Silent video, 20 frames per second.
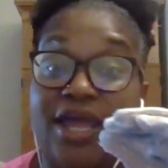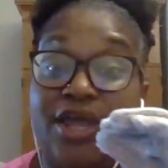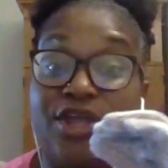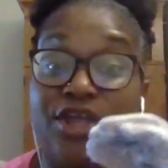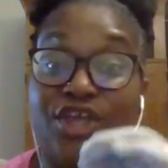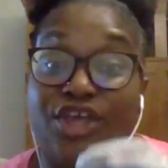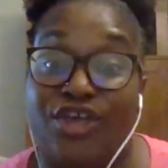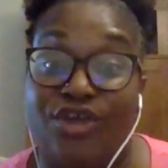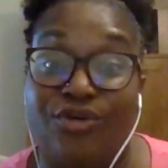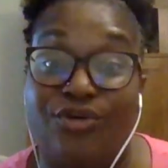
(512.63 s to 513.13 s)

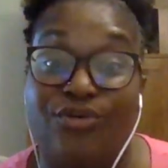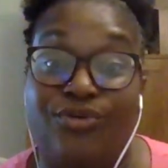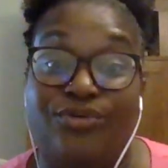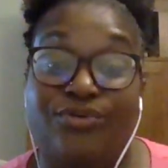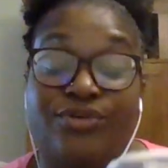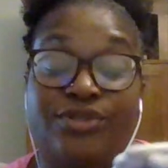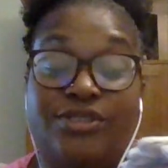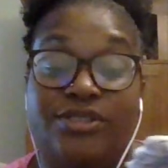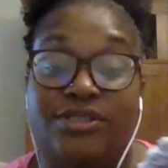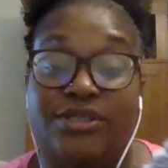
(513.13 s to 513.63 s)

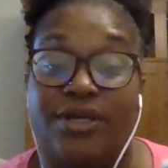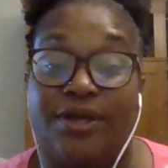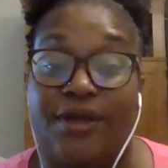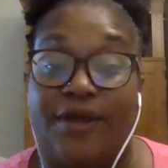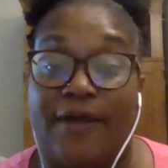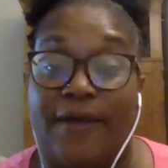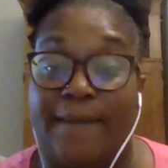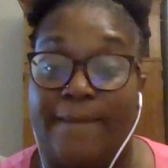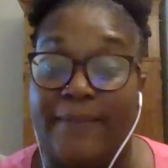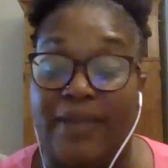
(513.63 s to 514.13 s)
use
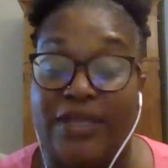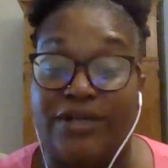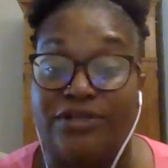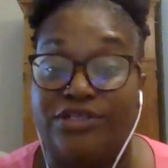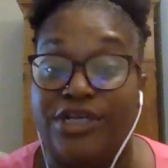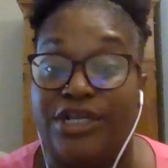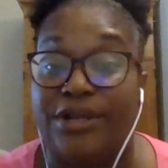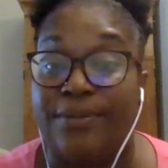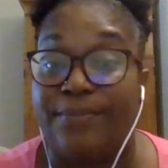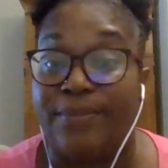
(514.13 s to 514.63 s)

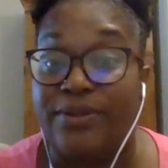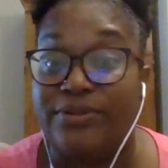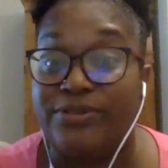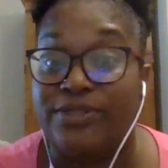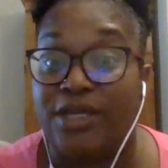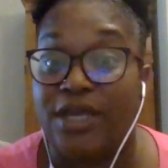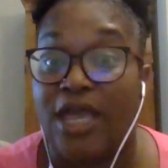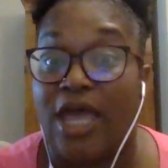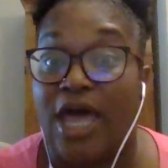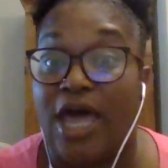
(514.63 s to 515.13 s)
energetic
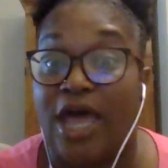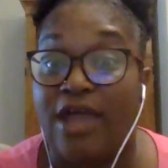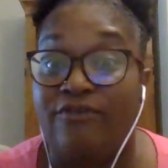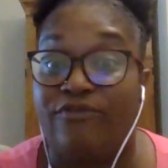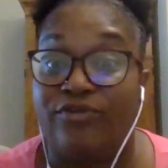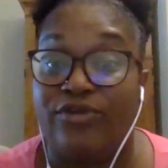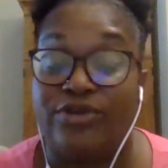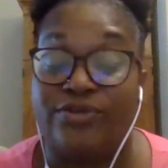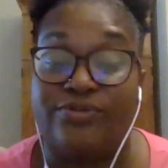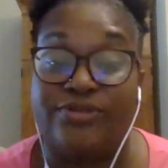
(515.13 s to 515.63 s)
music, high
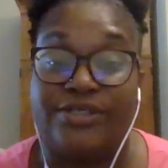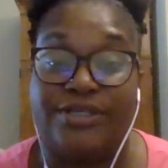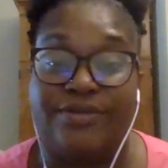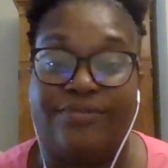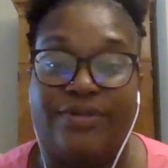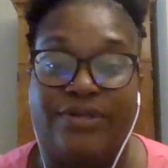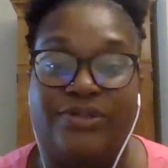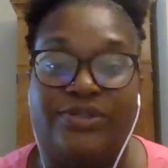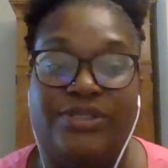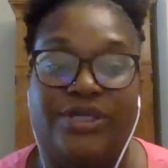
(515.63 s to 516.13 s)
frequency
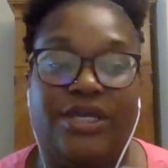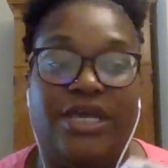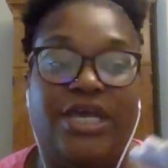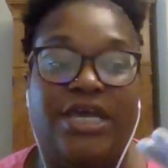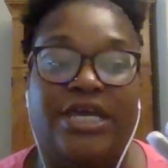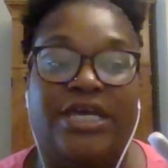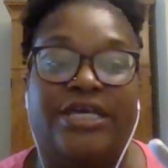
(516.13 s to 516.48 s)
music,